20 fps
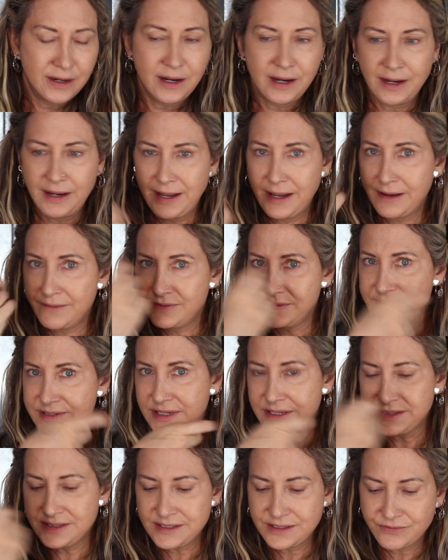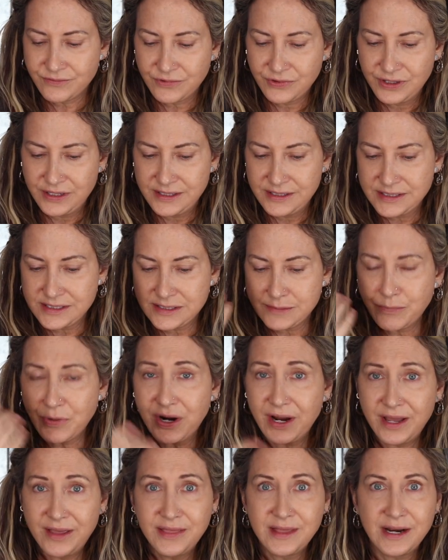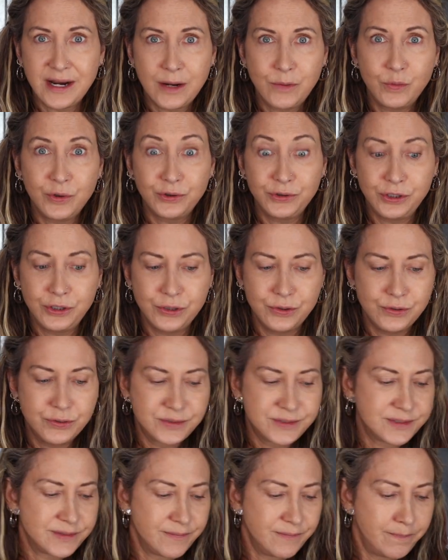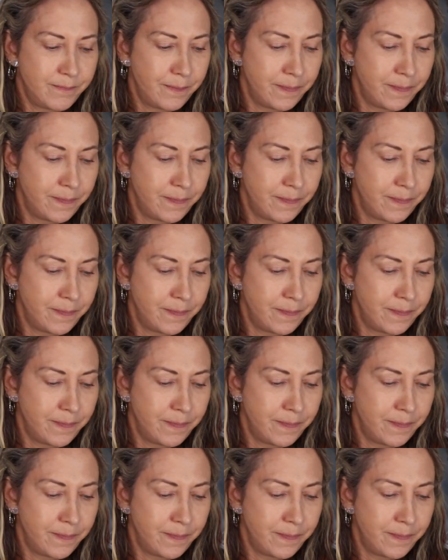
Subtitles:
I have a sunscreen spray that I will use.